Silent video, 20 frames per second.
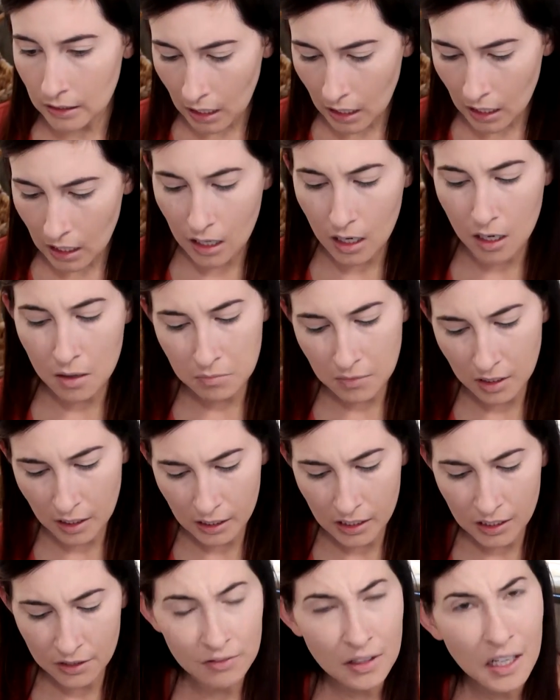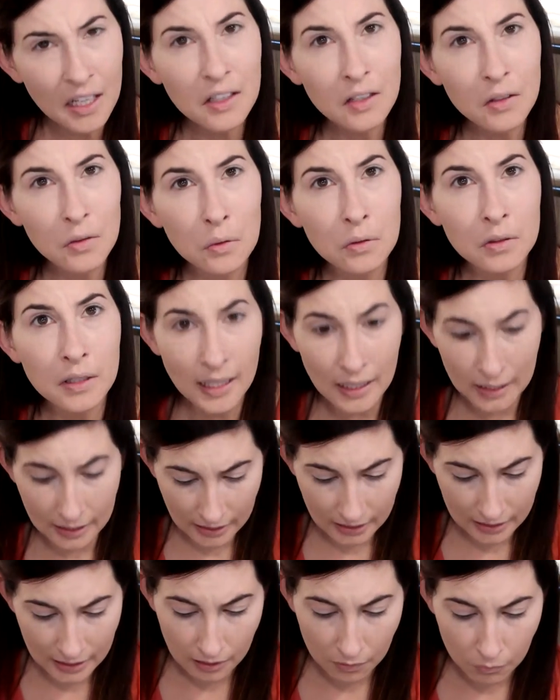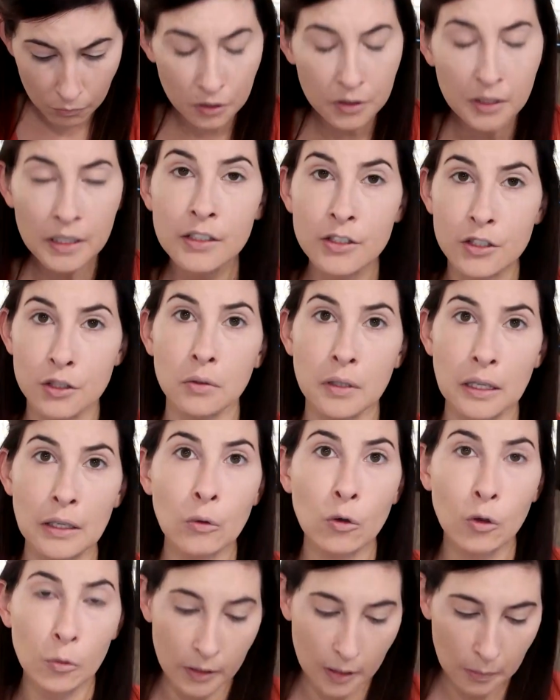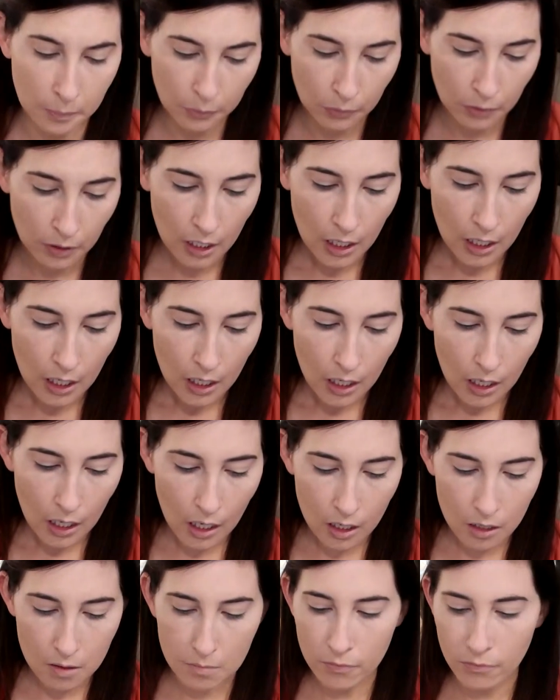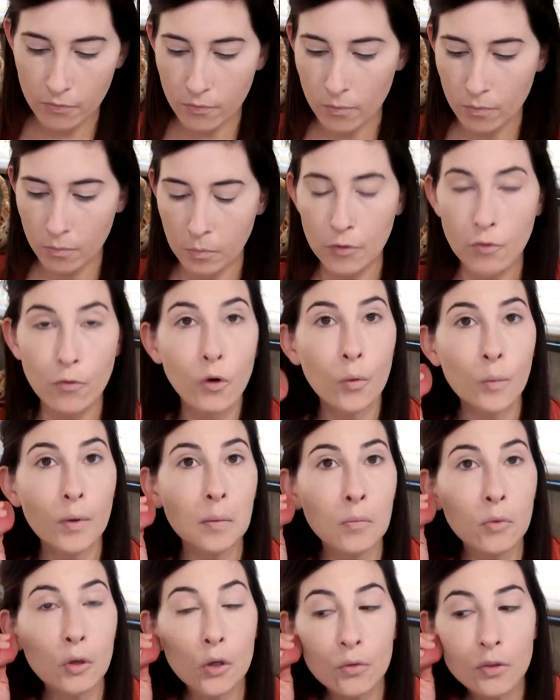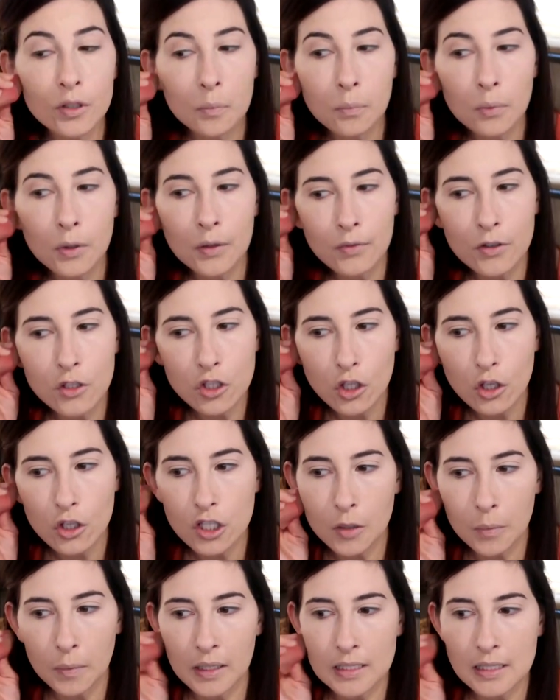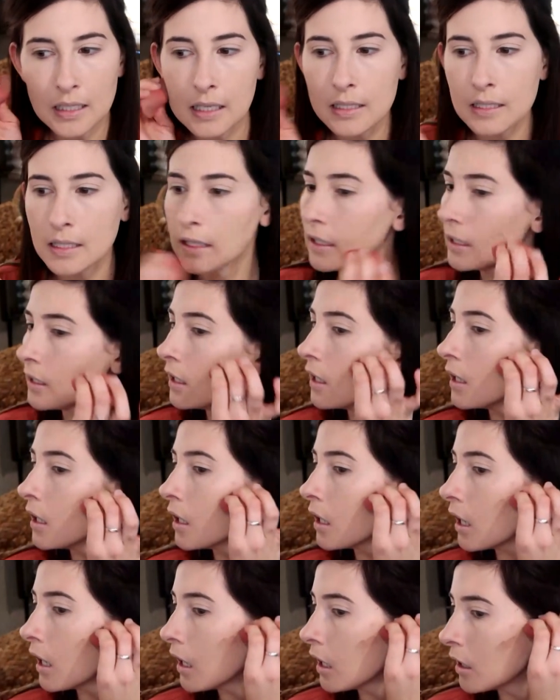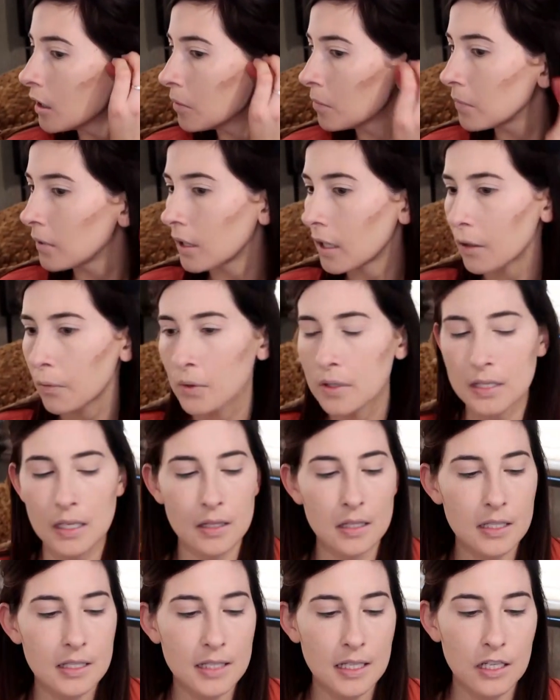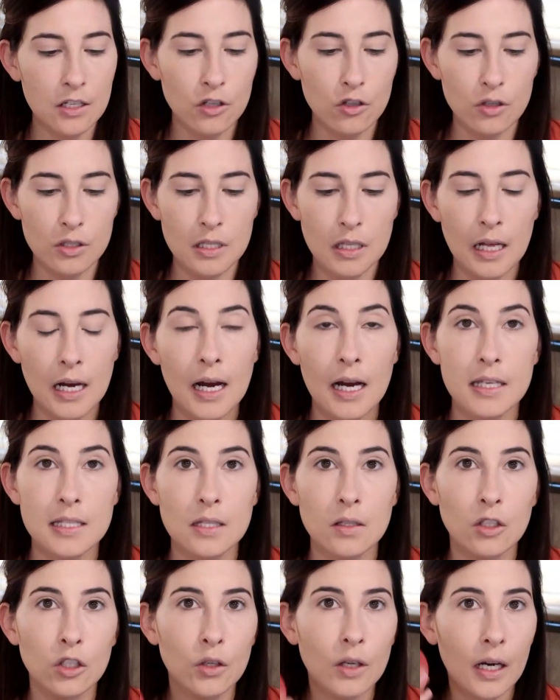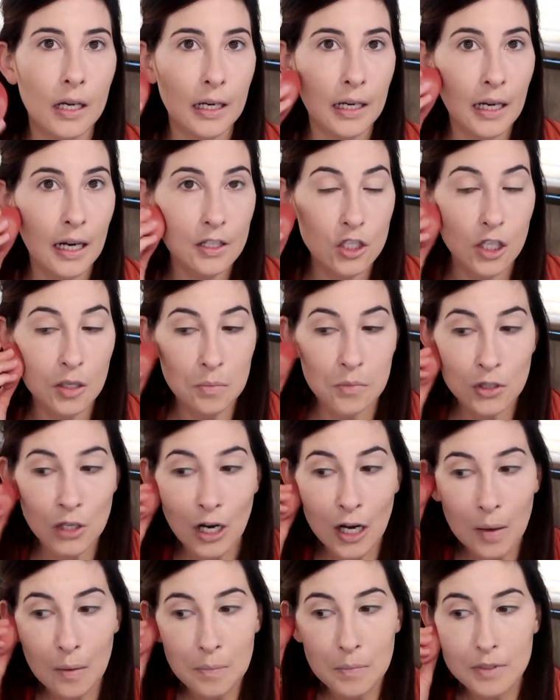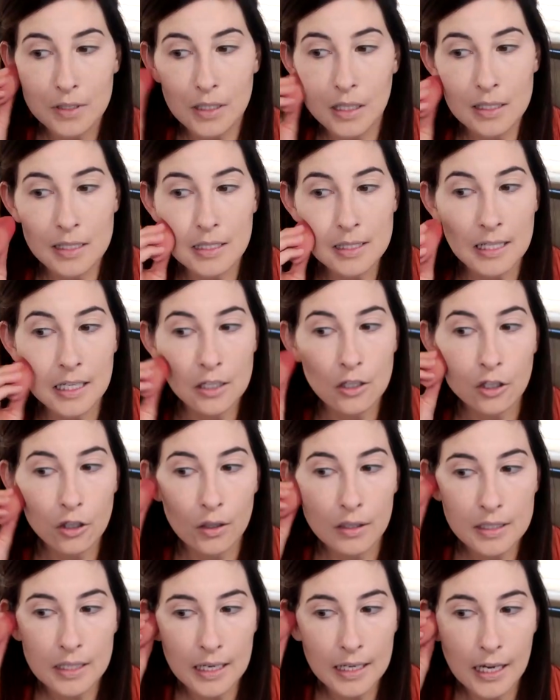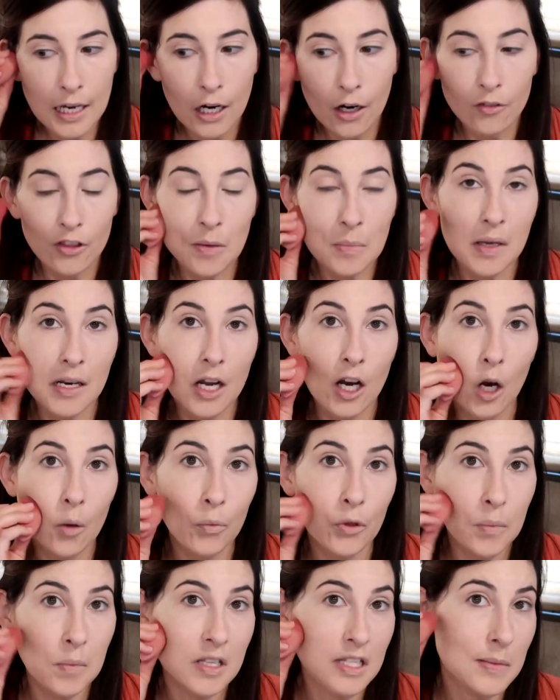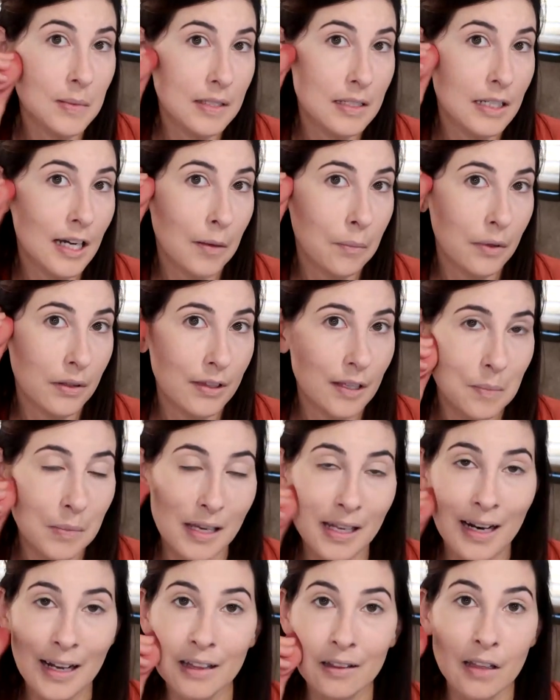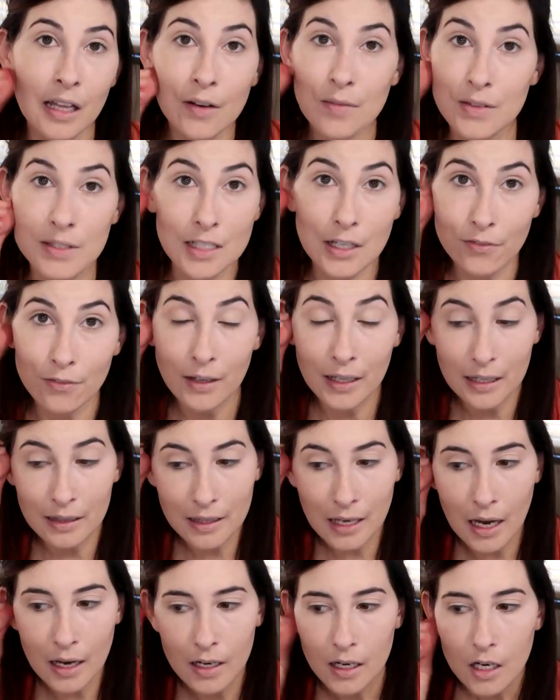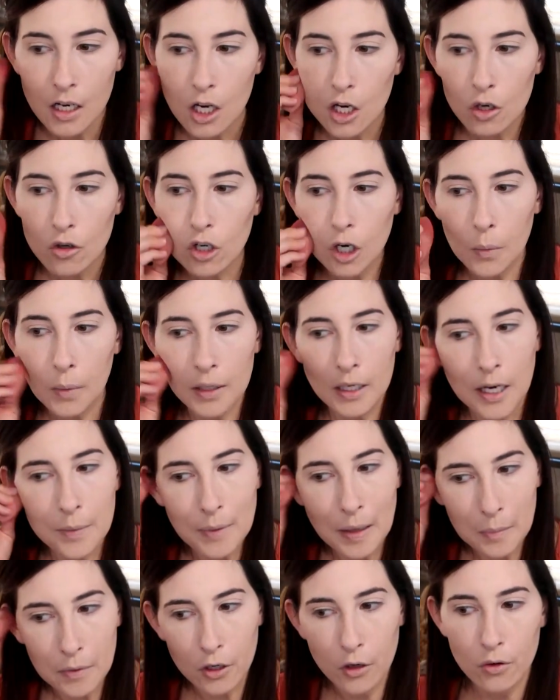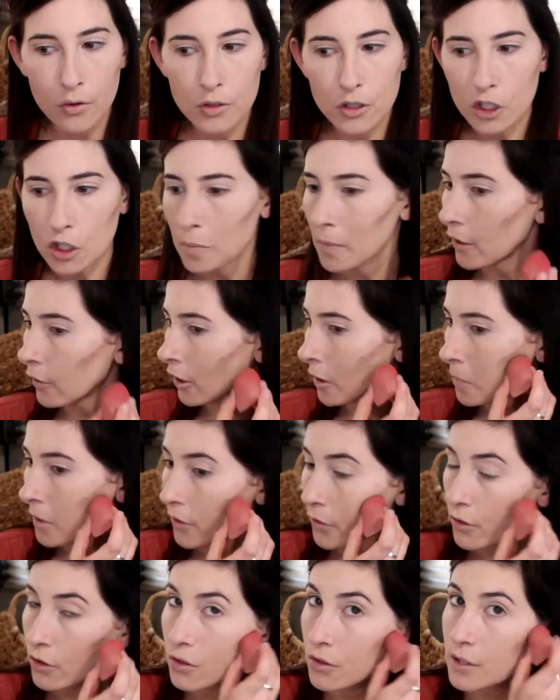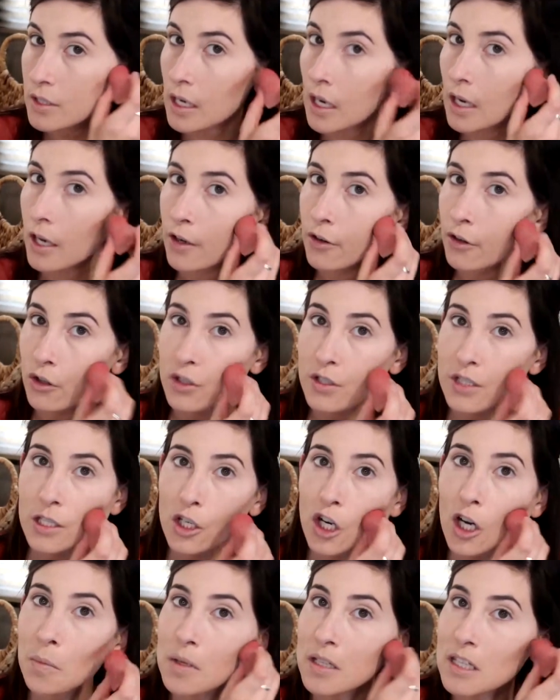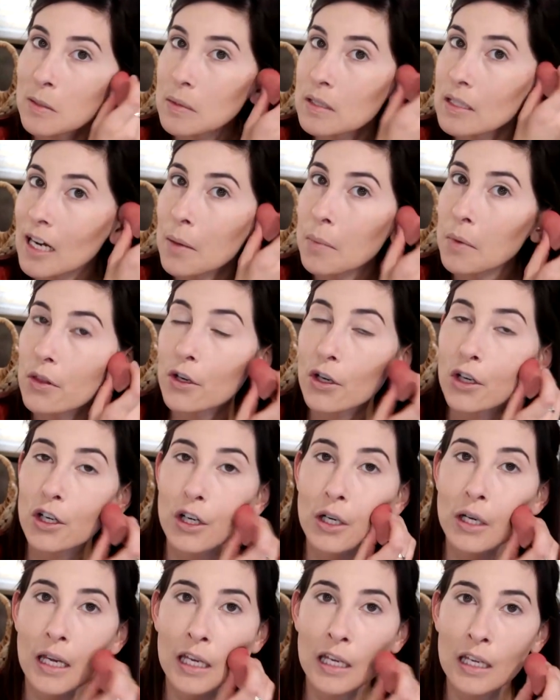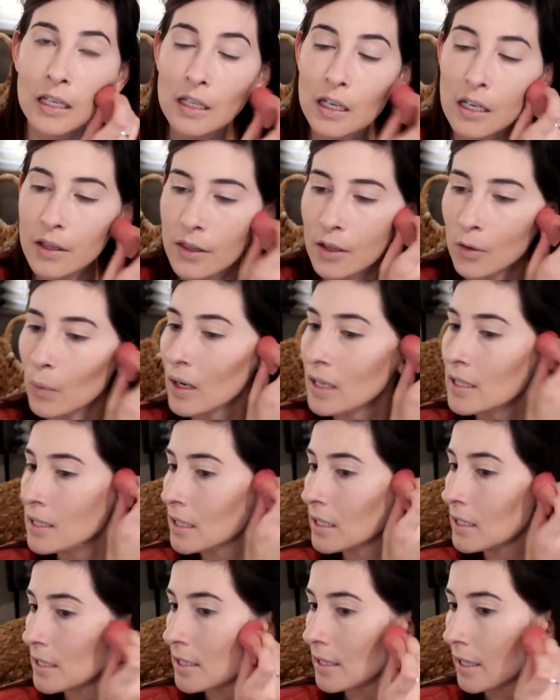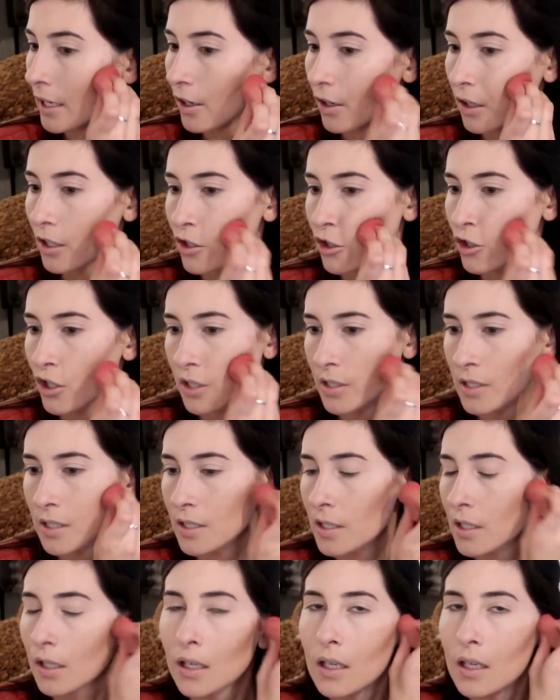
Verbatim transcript: I'm kind of like an old lady, and I really do like old people. Before we moved to the previous church that we attended, I was in the seniors class, and you kind of got to adopt a senior and take care of them and help them and spend time with them, and I love stuff like that. Growing up, I would go to my grandmother's nursing home and spend time with her and the residents there, and just